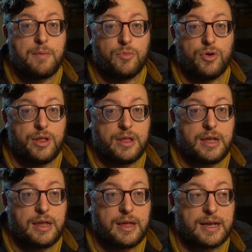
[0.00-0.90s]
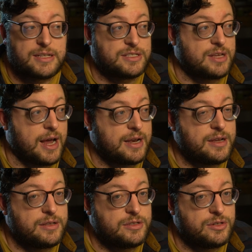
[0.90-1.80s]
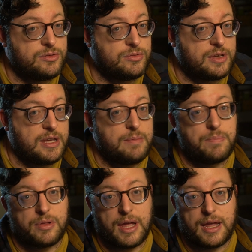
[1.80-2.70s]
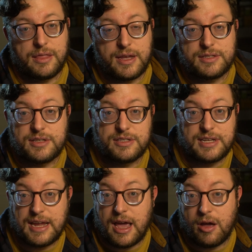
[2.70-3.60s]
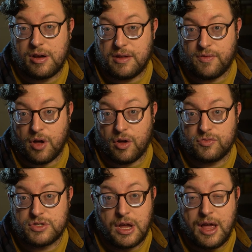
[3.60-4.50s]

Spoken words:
really excited to keep playing this and seeing how it evolves.